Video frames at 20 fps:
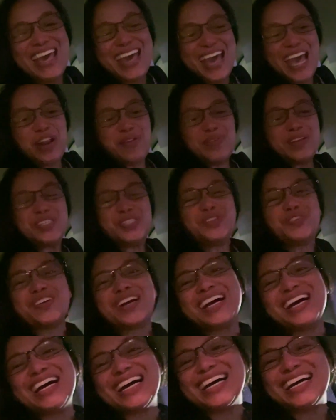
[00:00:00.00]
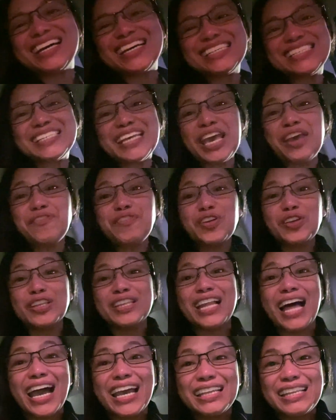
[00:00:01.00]
Anyways, you guys, if you
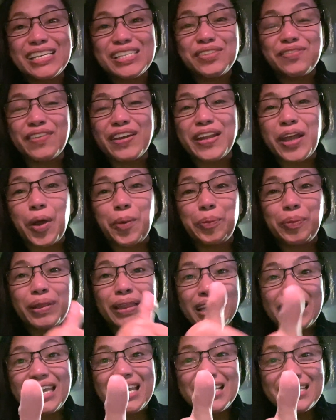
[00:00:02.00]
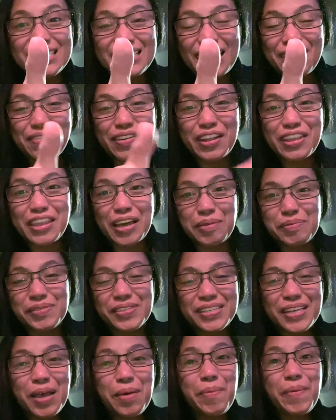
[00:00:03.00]
like this video, please give it a
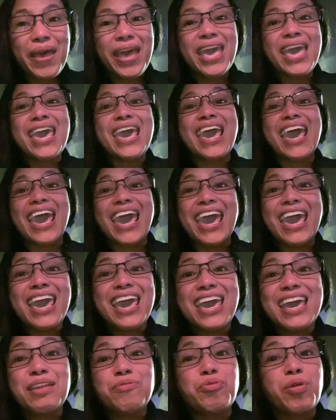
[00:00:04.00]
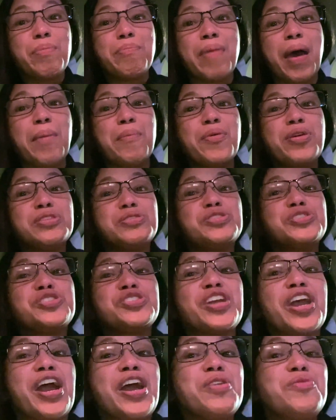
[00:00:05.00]
thumbs up, and remember to
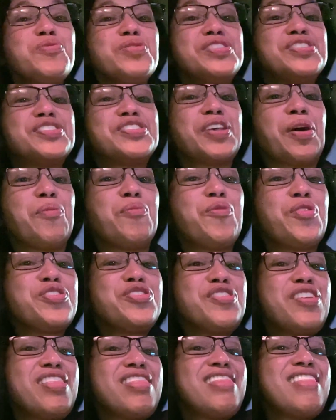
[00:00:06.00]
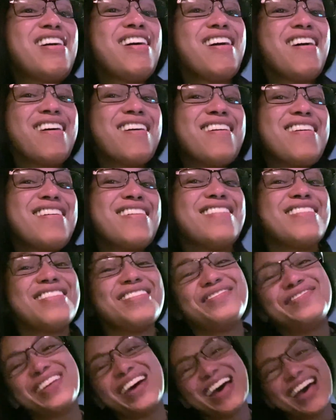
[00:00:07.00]
share it with someone you
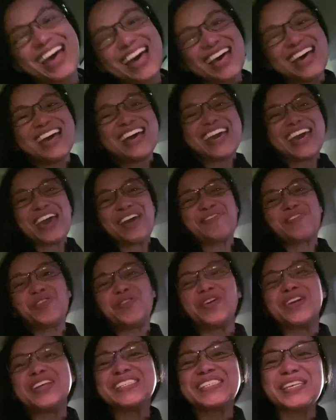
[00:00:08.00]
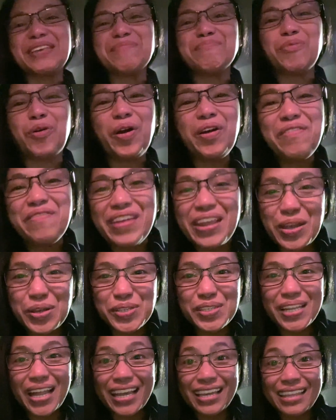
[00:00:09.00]
love. If you want to see more
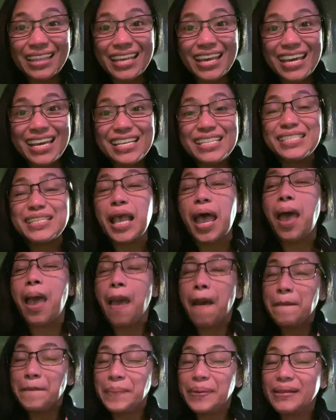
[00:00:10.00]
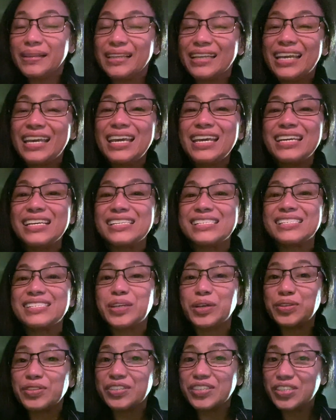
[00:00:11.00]
videos like this, please
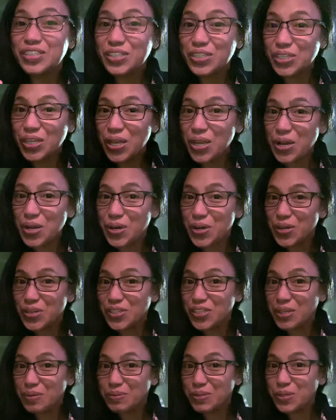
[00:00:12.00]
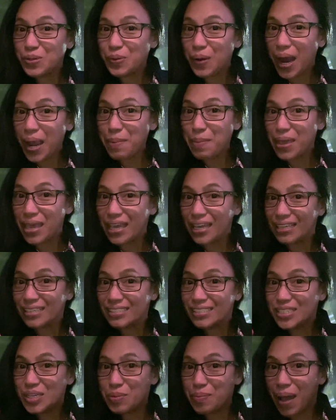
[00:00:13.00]
consider
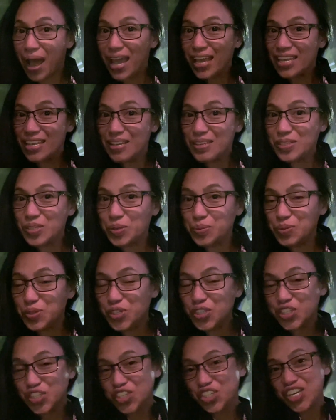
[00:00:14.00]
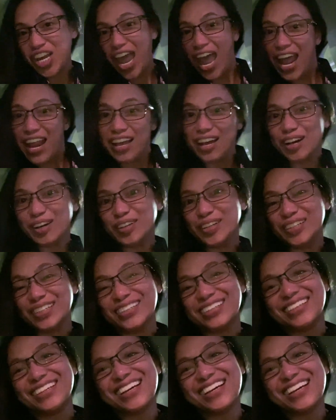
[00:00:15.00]
subscribing to my YouTube channel,